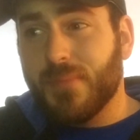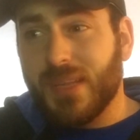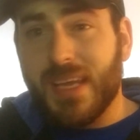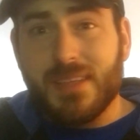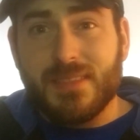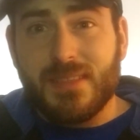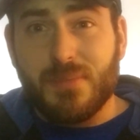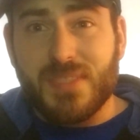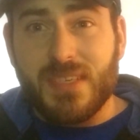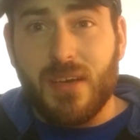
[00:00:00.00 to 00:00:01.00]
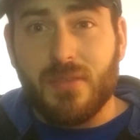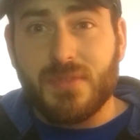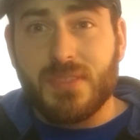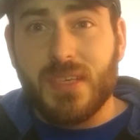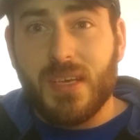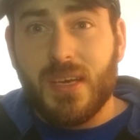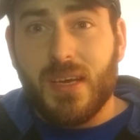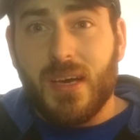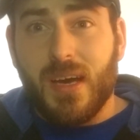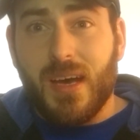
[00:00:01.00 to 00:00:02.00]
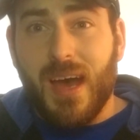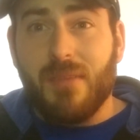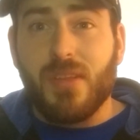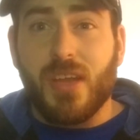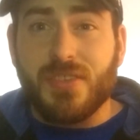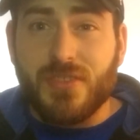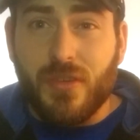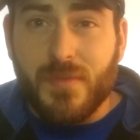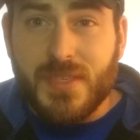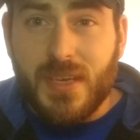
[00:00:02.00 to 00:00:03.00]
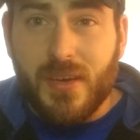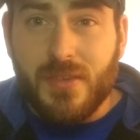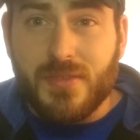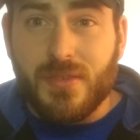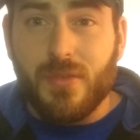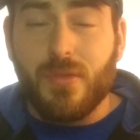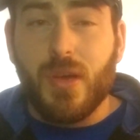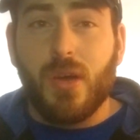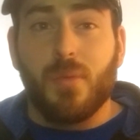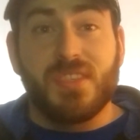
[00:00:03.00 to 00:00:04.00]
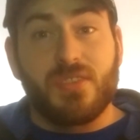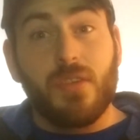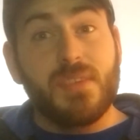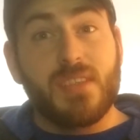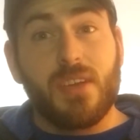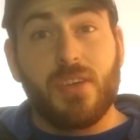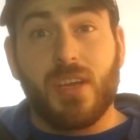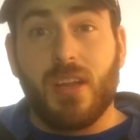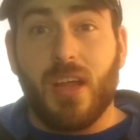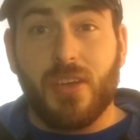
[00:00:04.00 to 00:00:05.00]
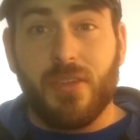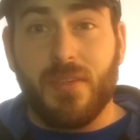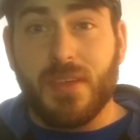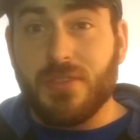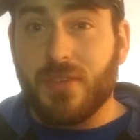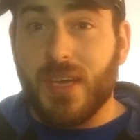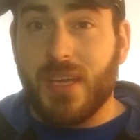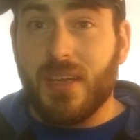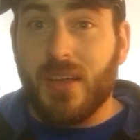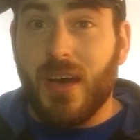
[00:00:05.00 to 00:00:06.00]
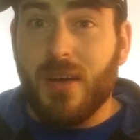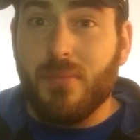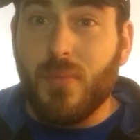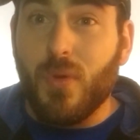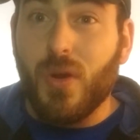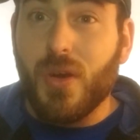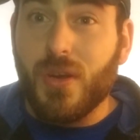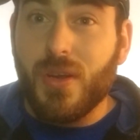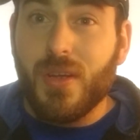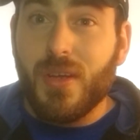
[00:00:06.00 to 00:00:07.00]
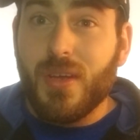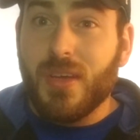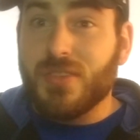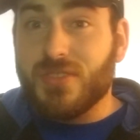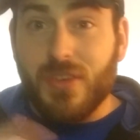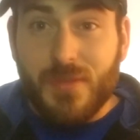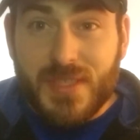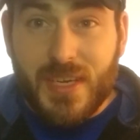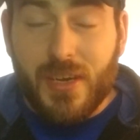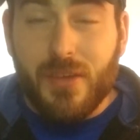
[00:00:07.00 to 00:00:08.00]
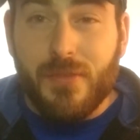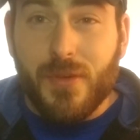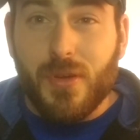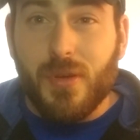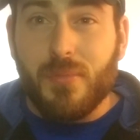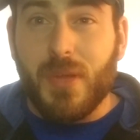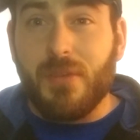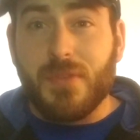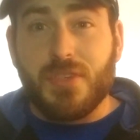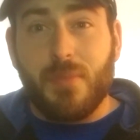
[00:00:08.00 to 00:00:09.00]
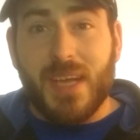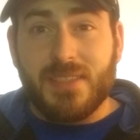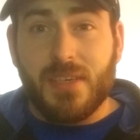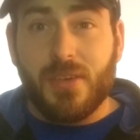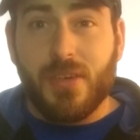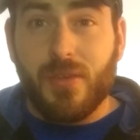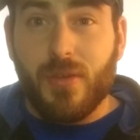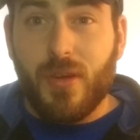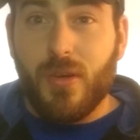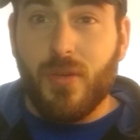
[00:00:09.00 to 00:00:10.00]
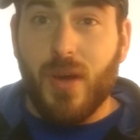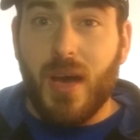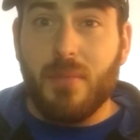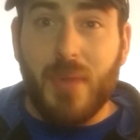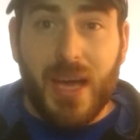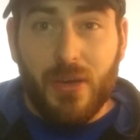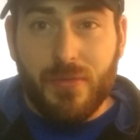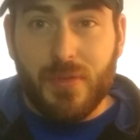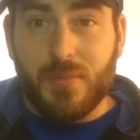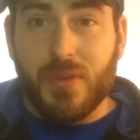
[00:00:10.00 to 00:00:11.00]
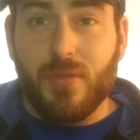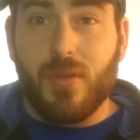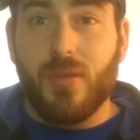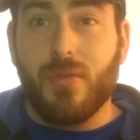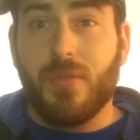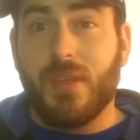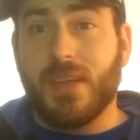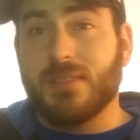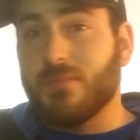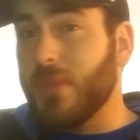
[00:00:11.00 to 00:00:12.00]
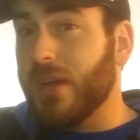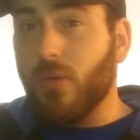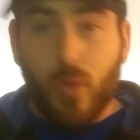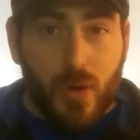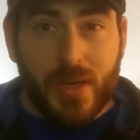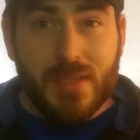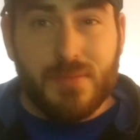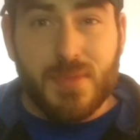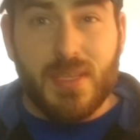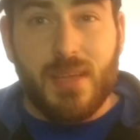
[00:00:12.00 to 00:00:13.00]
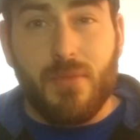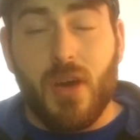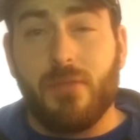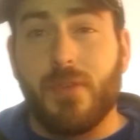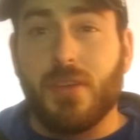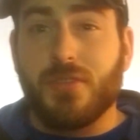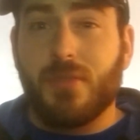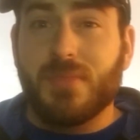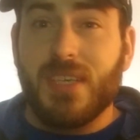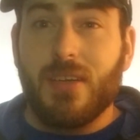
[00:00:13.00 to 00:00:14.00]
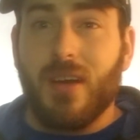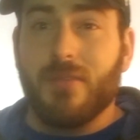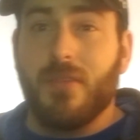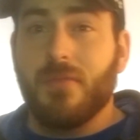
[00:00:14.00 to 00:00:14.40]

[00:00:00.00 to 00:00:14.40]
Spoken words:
plants themselves have a lot of surface area. So with surface area, you get a lot of good things. You get more surface area for beneficial bacteria to grow, biofilm to grow, things, microorganisms to live on for your shrimp to eat off